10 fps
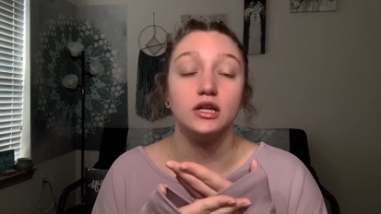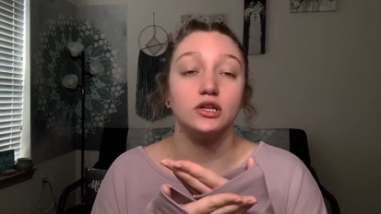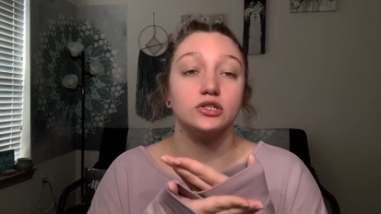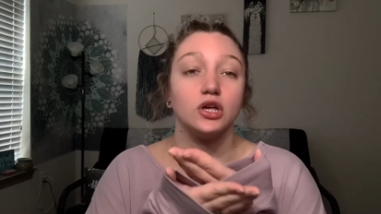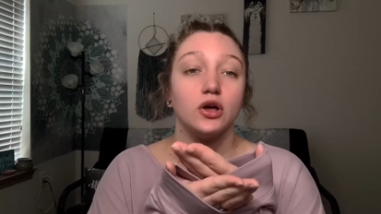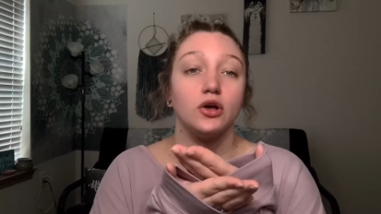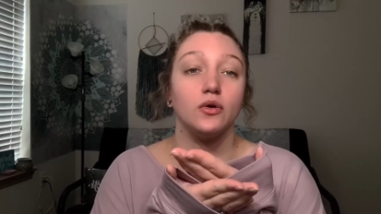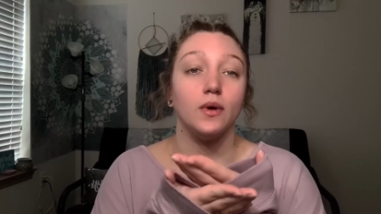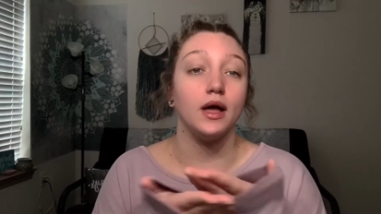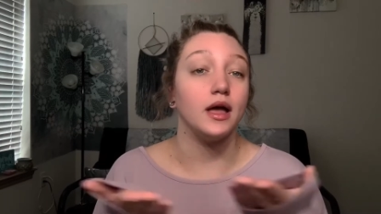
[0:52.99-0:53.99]

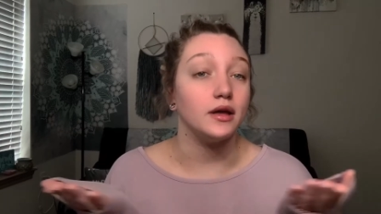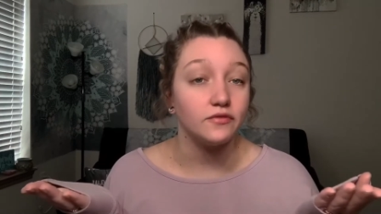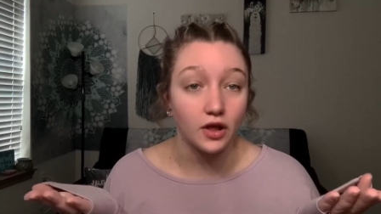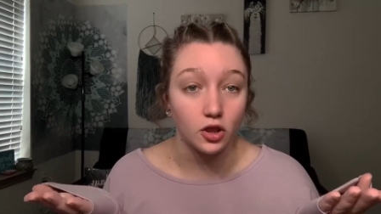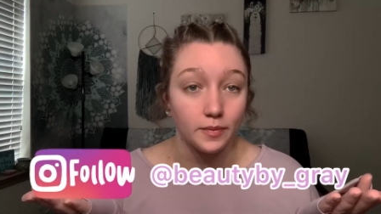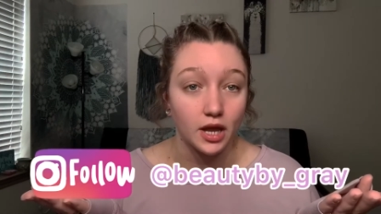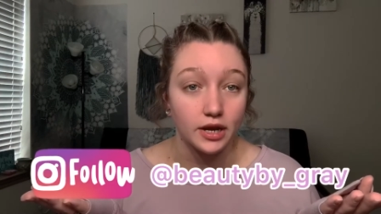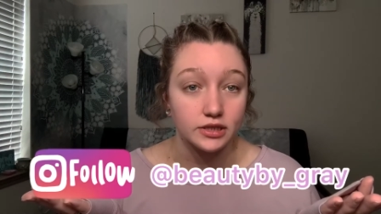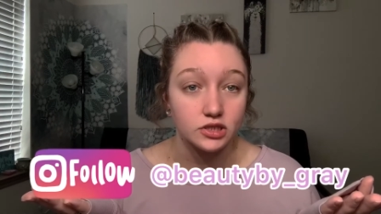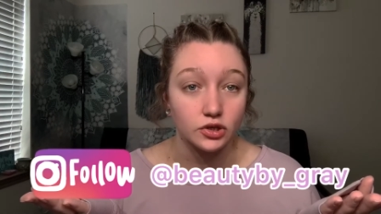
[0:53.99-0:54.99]
so follow me on
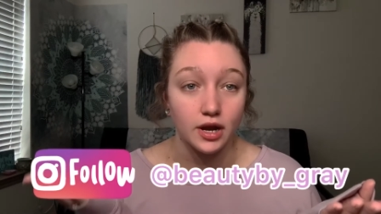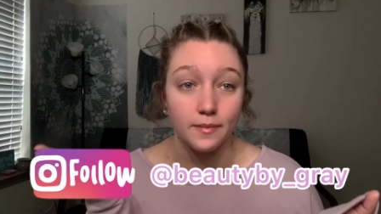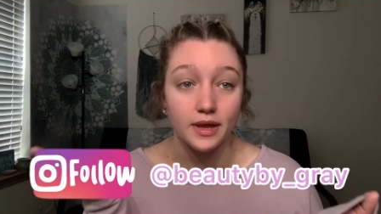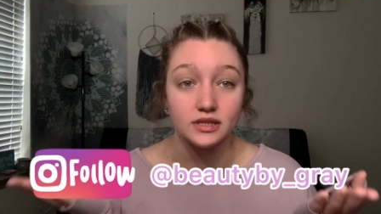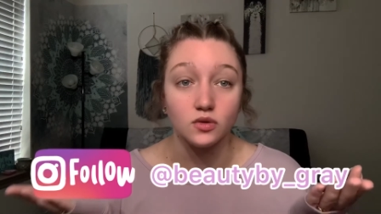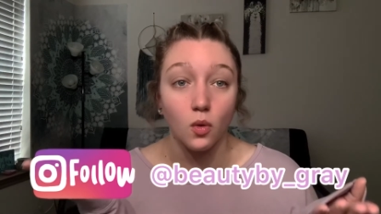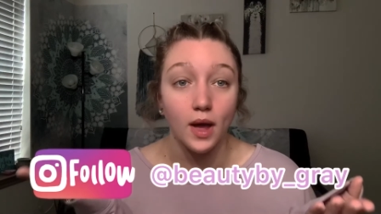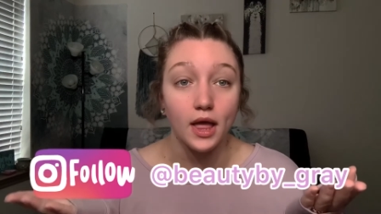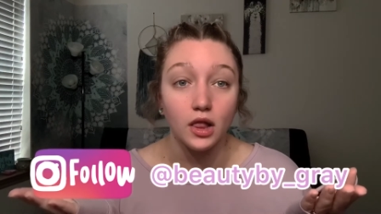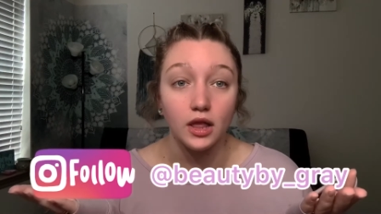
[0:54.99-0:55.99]
Instagram as
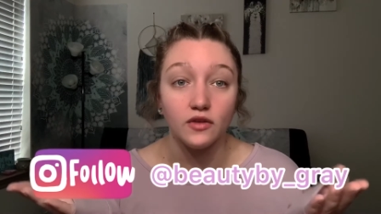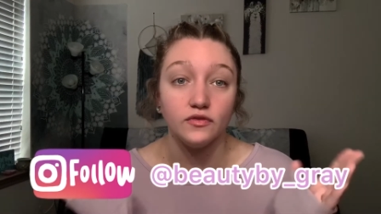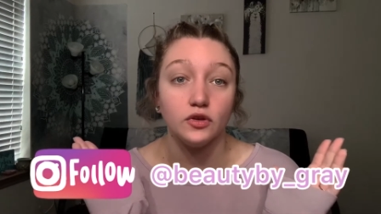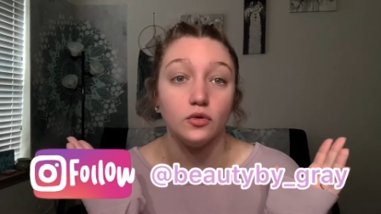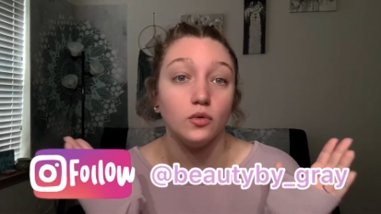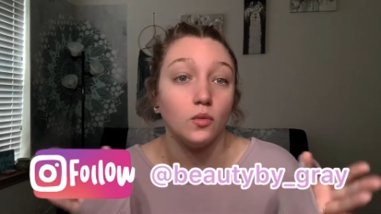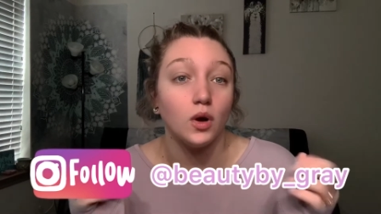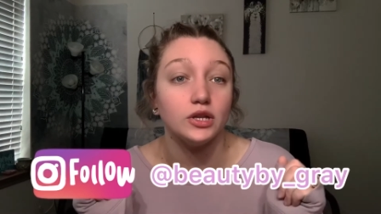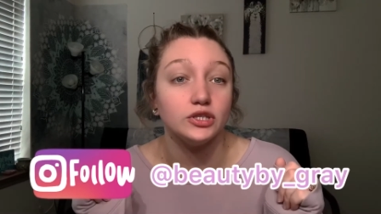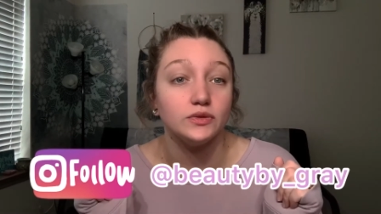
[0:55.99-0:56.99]
well if you
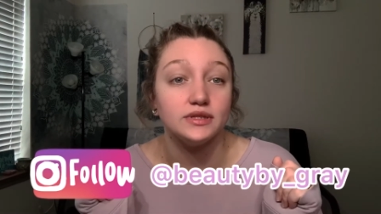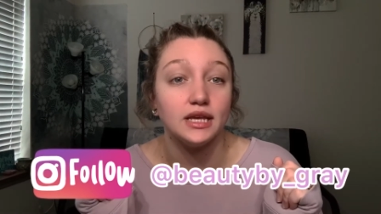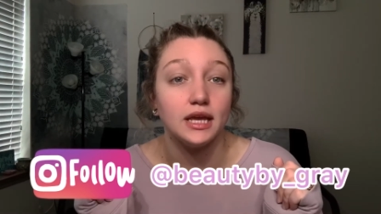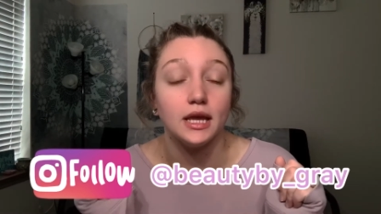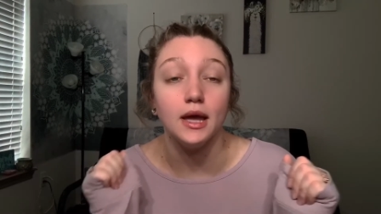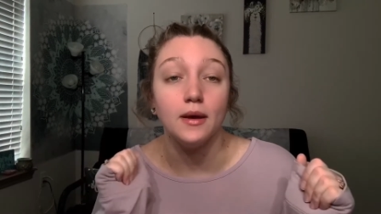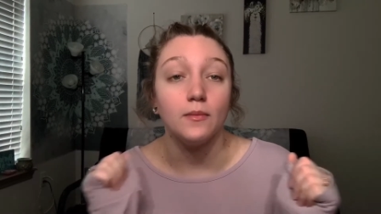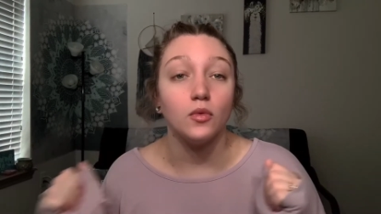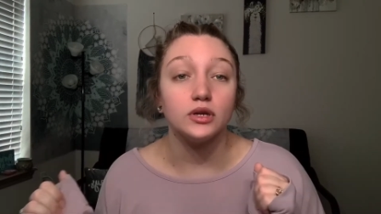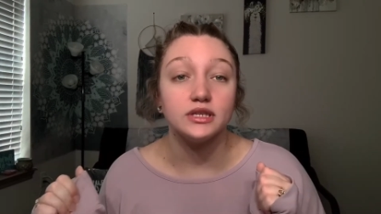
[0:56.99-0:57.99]
want to see
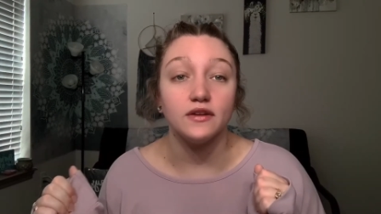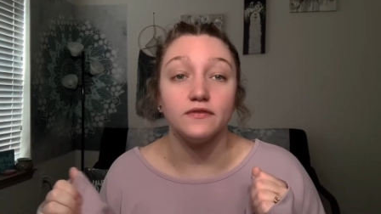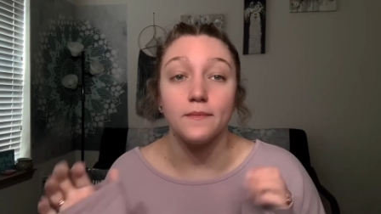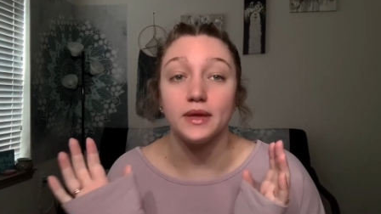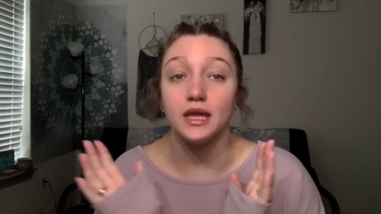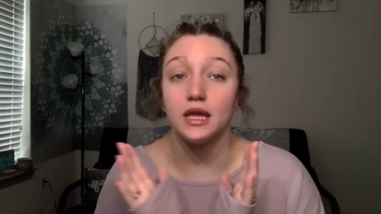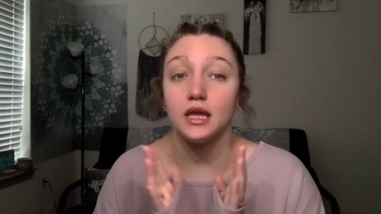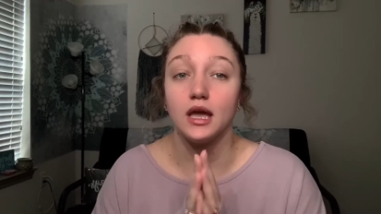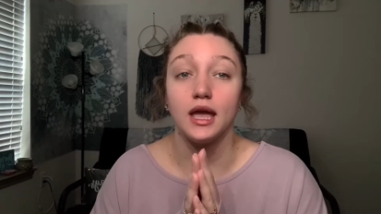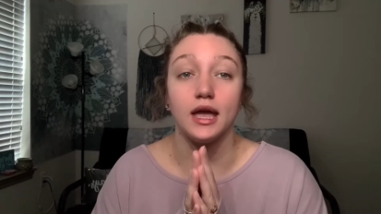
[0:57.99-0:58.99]
more stuff from
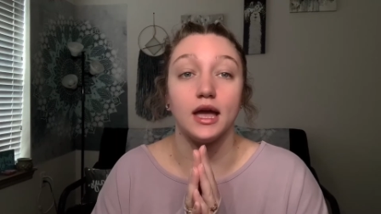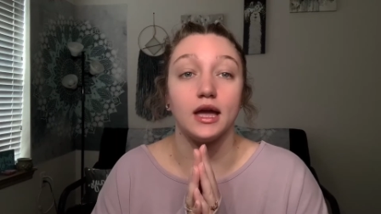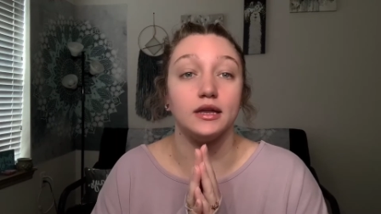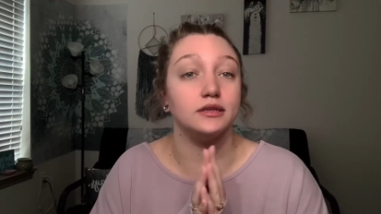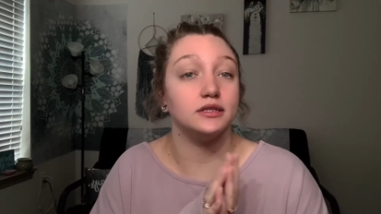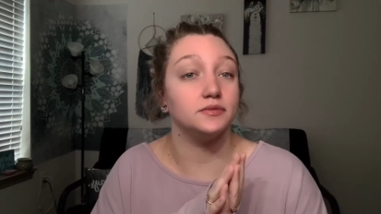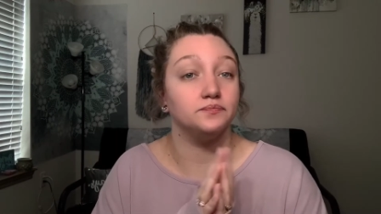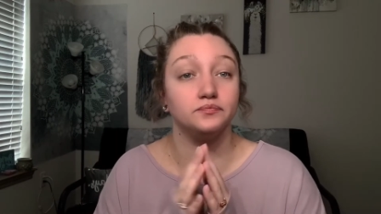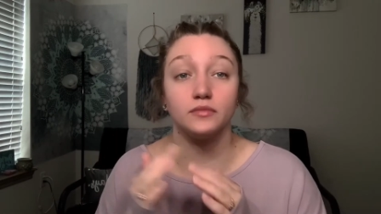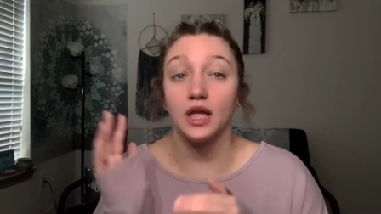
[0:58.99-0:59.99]
me and
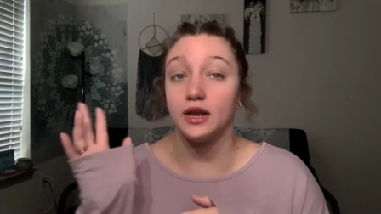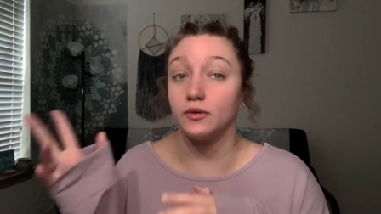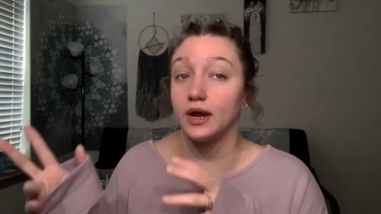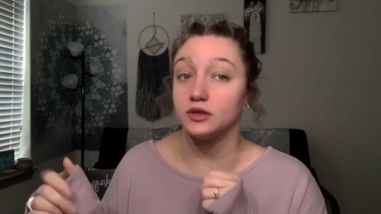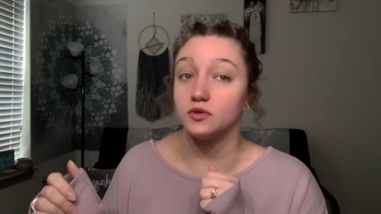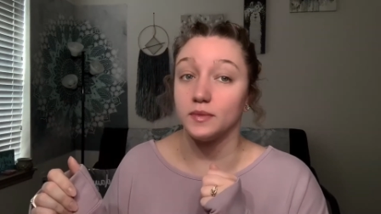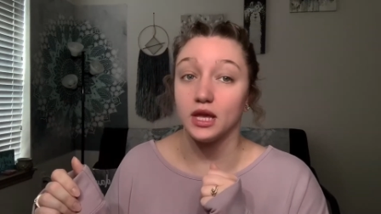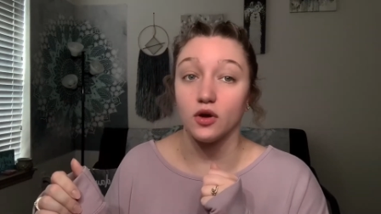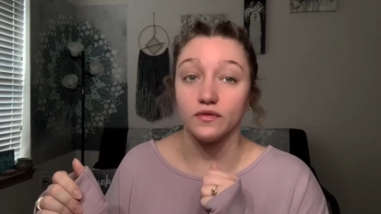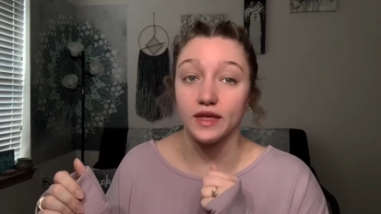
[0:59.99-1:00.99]
interact with me
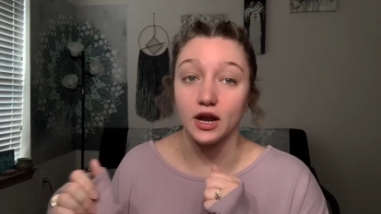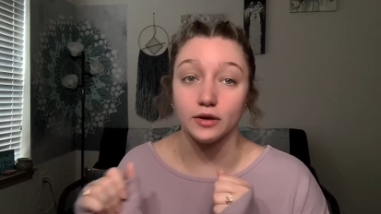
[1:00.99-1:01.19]
over there.